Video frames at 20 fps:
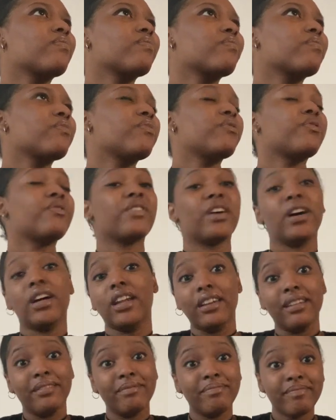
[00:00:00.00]

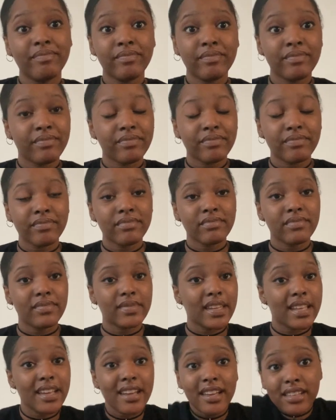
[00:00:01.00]
fun.
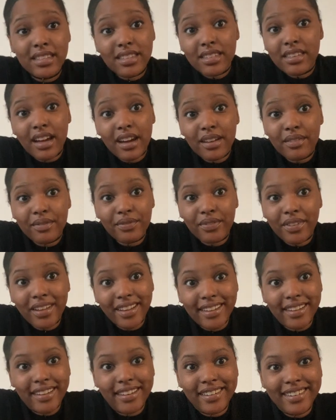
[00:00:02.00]
It's not fun.